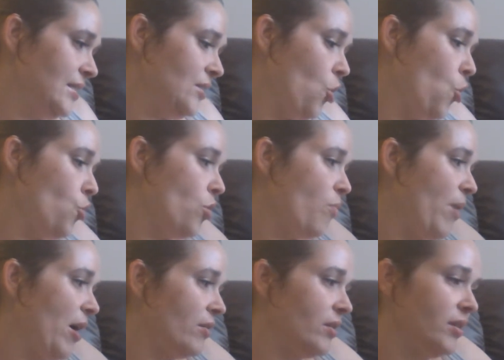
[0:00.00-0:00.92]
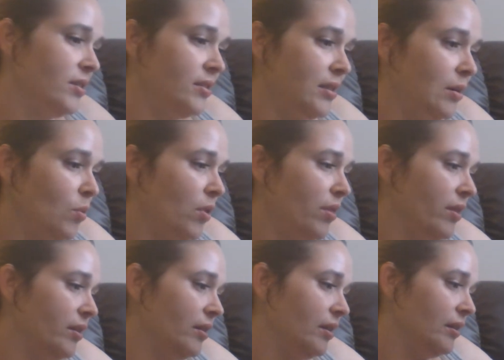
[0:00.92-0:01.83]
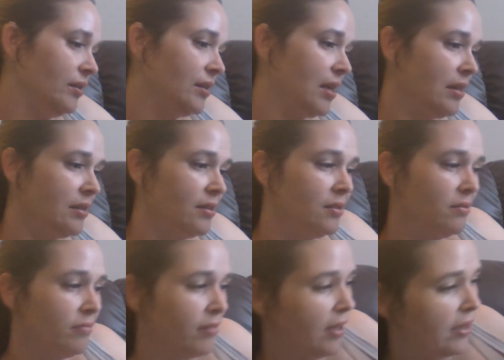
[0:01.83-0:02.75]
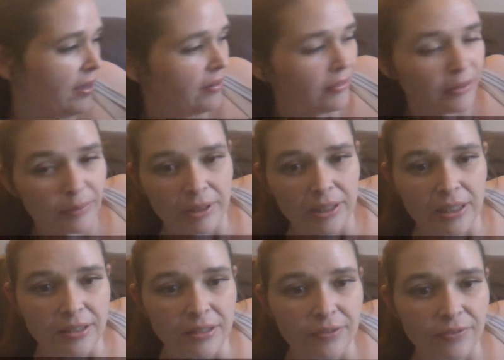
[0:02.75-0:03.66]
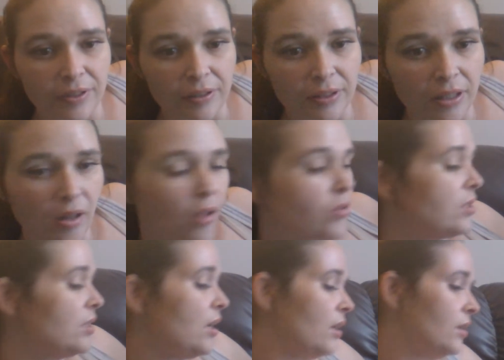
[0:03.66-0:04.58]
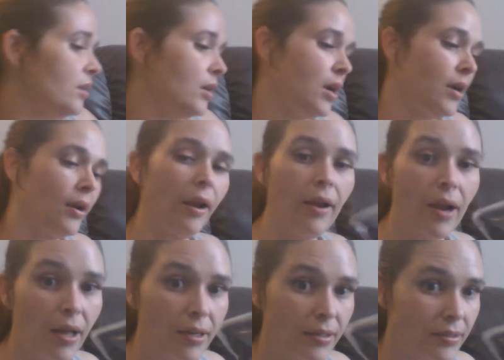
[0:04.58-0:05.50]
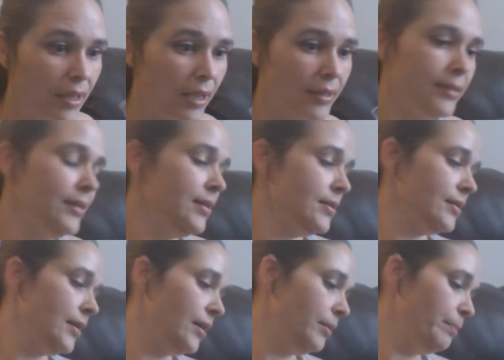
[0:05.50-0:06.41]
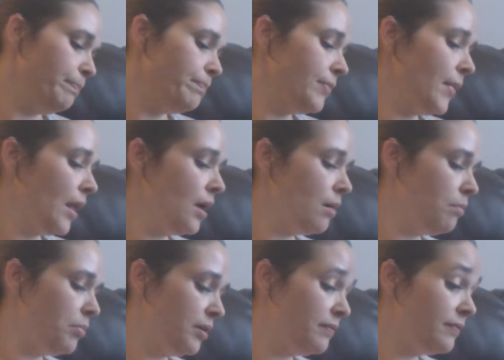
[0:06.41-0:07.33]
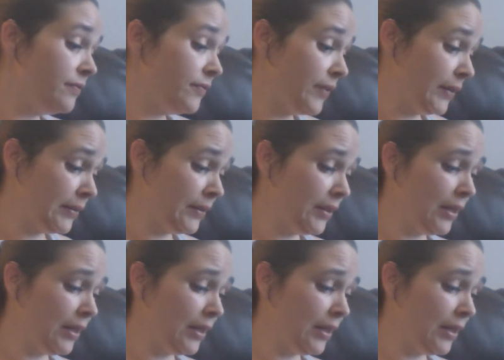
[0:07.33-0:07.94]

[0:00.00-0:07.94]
cocoa powder is that one thing that it tends to fly everywhere. It's fairly close in color, not exactly the same, but fairly